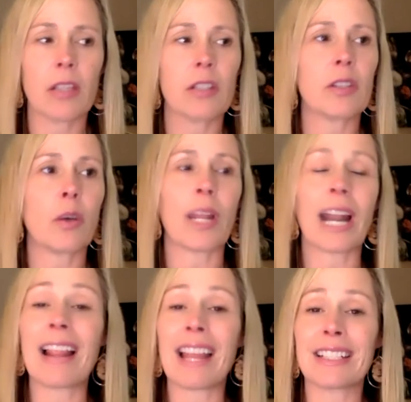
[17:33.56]
So, what
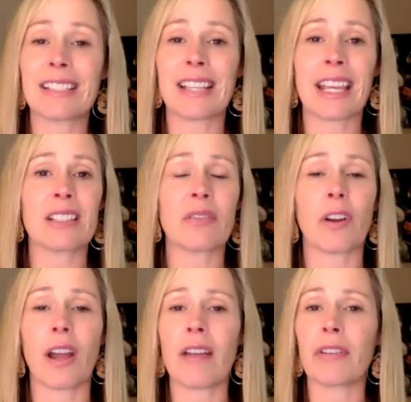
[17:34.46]
I like to say is
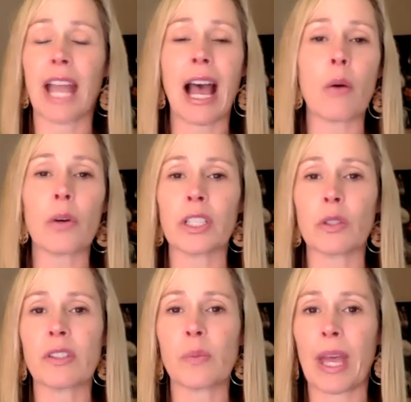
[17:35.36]
for every hour
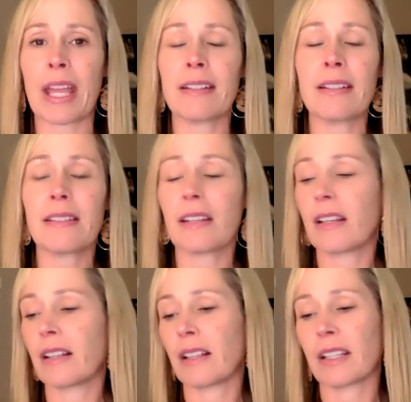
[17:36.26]
you spend
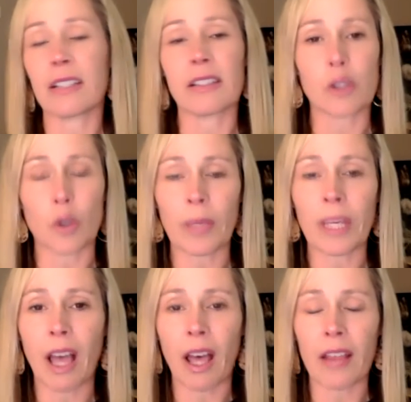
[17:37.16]

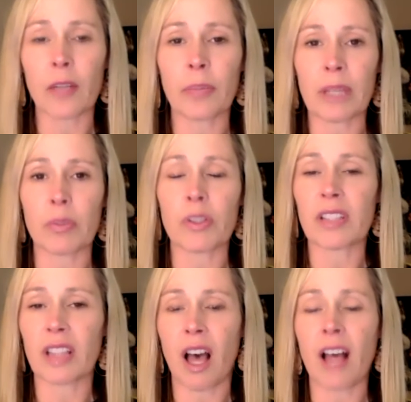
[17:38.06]
consuming other
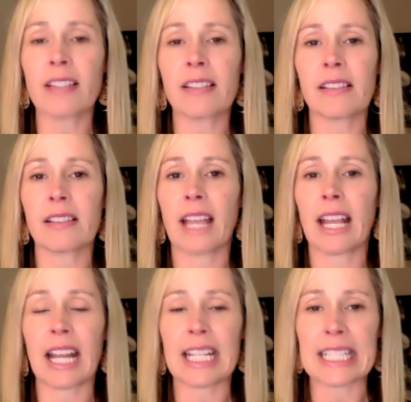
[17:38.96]
people's thoughts
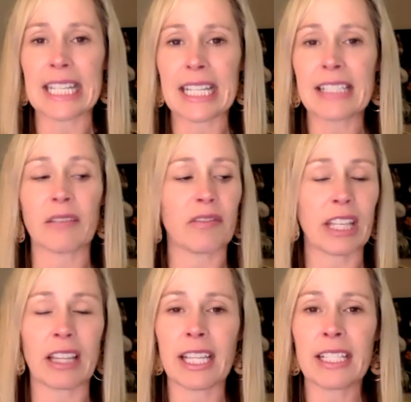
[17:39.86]
and ideas and
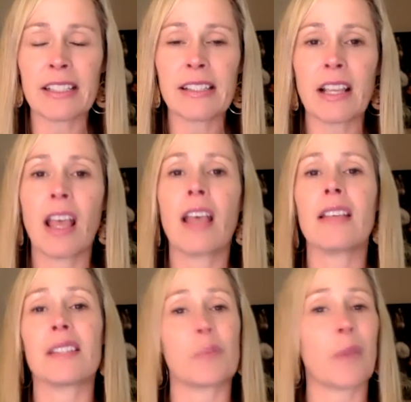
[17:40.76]
feelings,
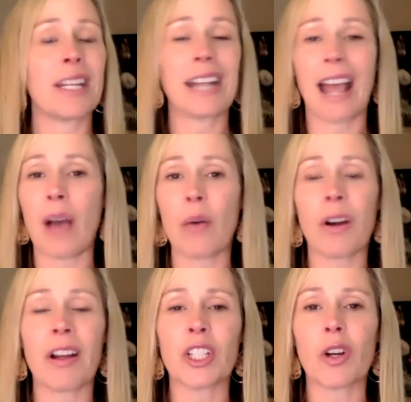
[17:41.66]
spend an
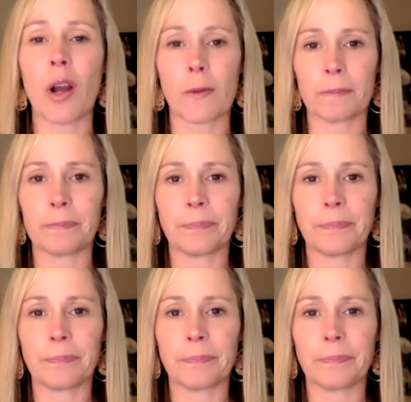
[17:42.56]
hour on your own.